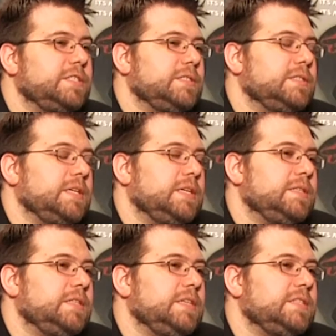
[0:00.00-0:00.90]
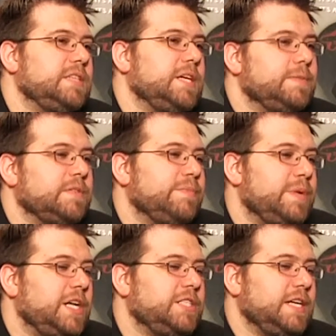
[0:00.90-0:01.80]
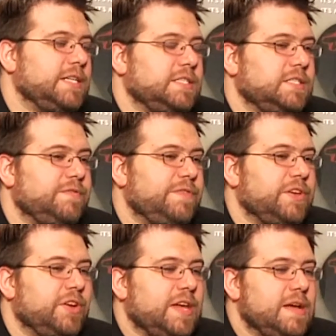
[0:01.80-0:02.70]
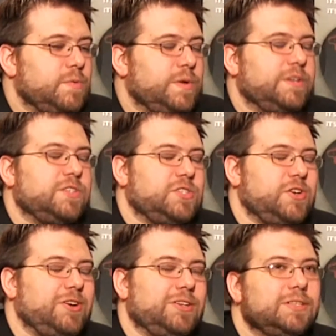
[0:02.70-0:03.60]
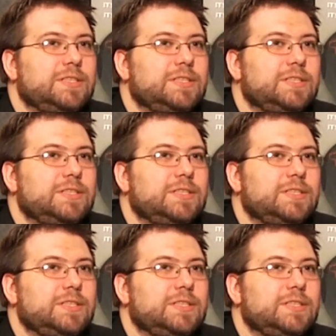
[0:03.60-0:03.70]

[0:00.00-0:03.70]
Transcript: in these types of projects is figuring out where to start.